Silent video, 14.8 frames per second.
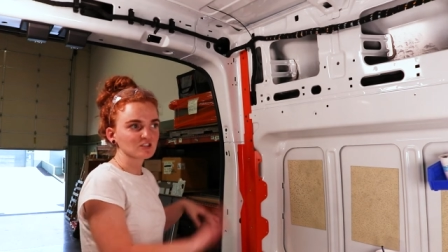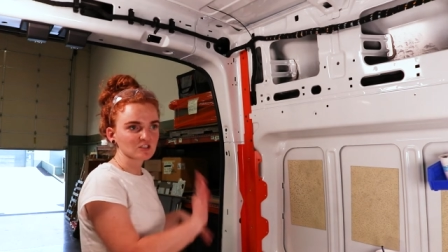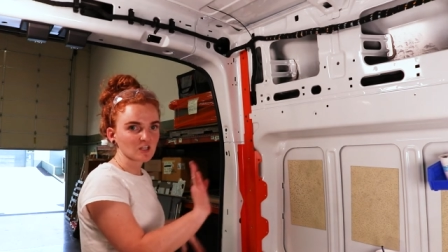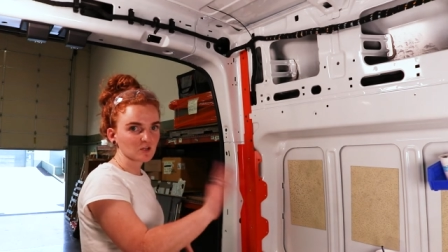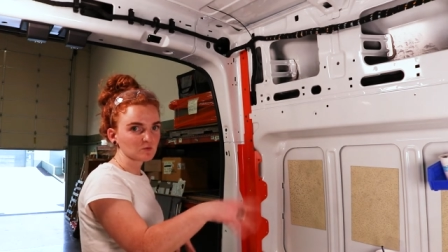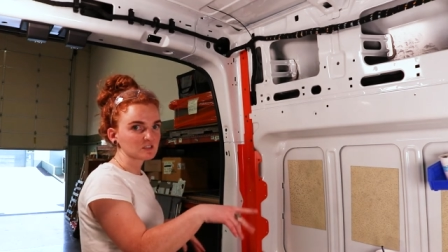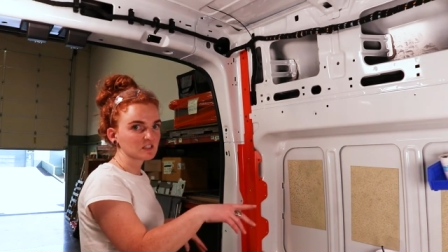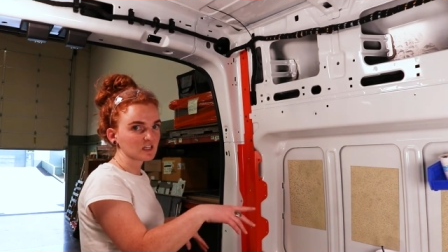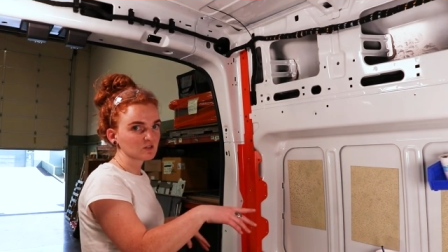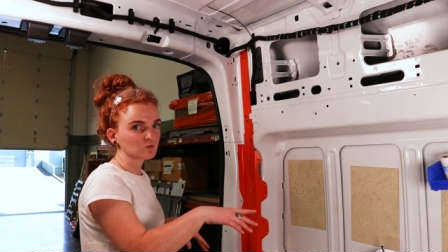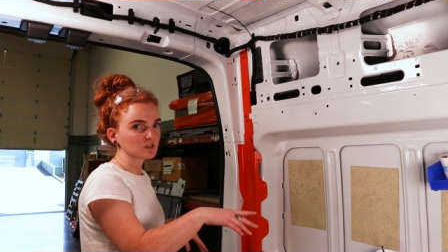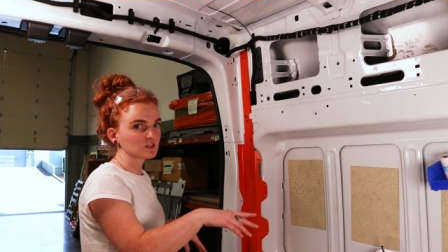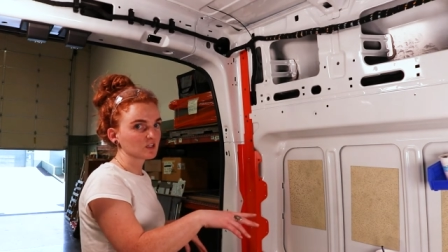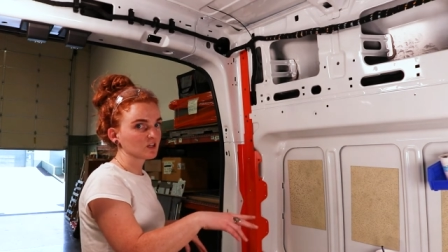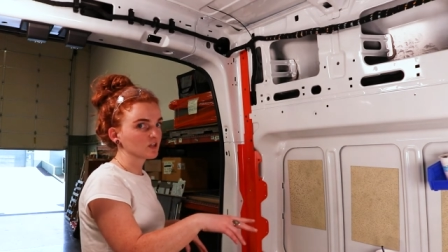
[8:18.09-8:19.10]
just like we did
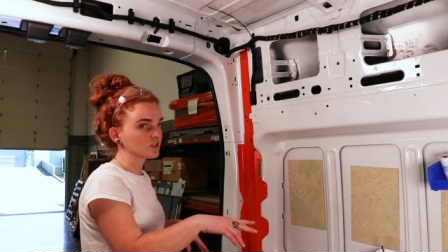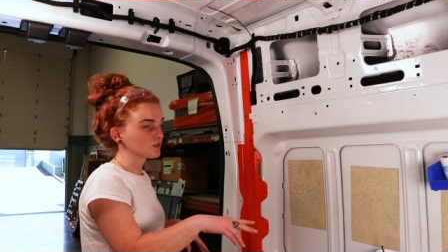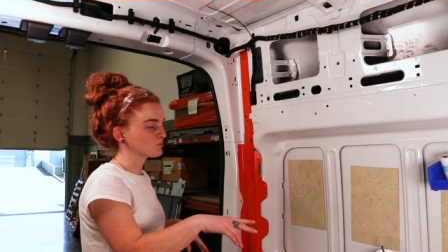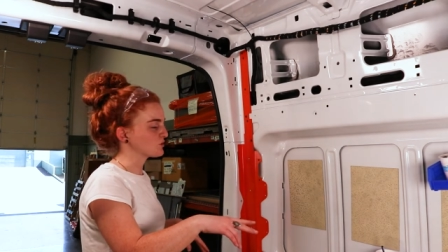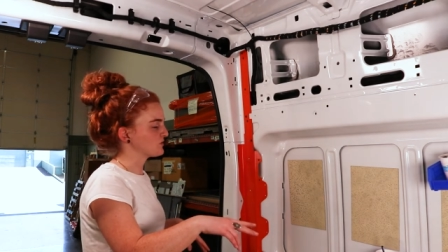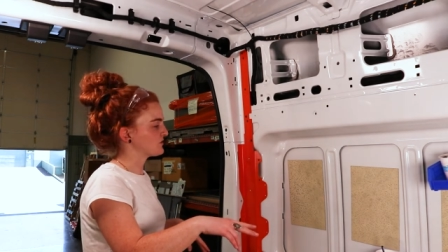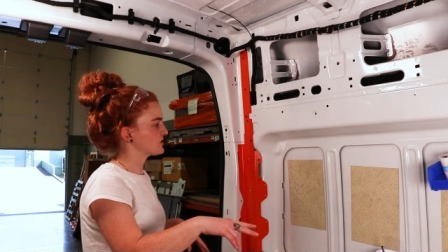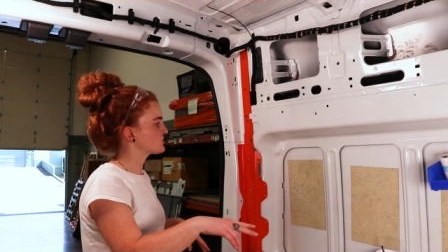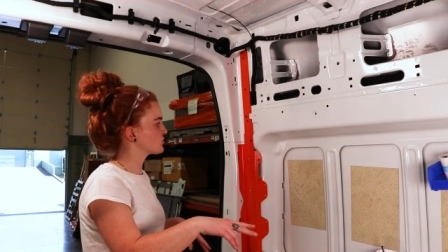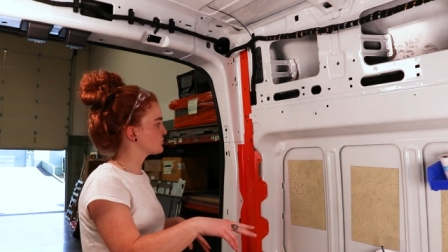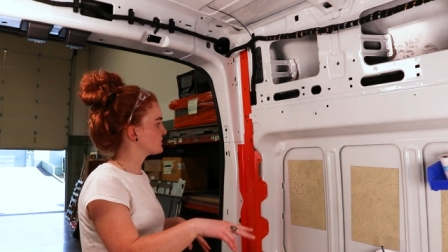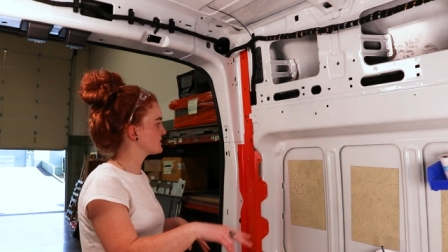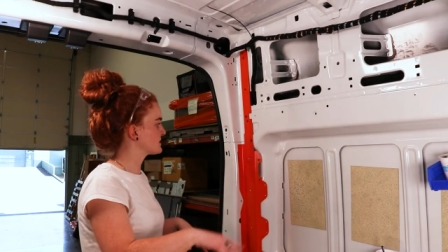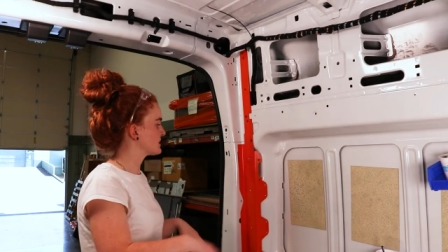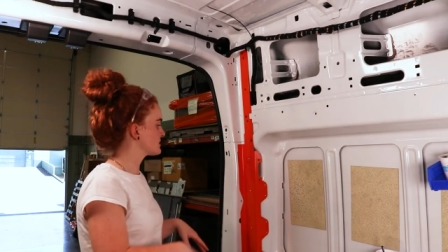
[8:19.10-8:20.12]
with the, the previous two
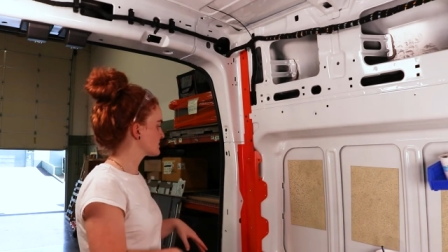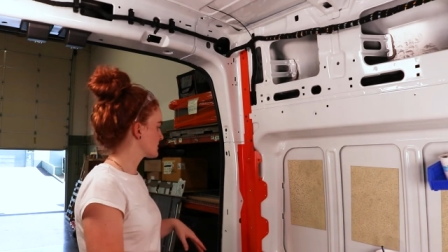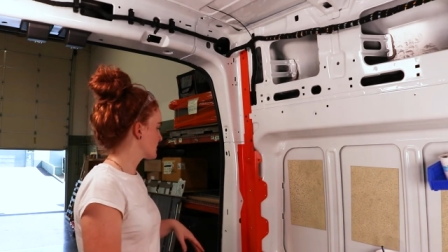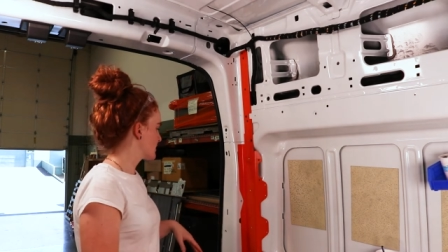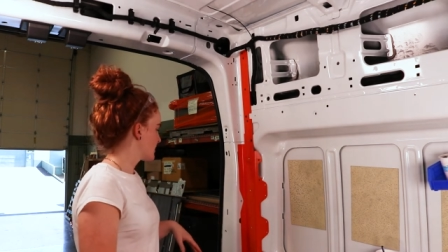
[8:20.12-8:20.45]
pieces.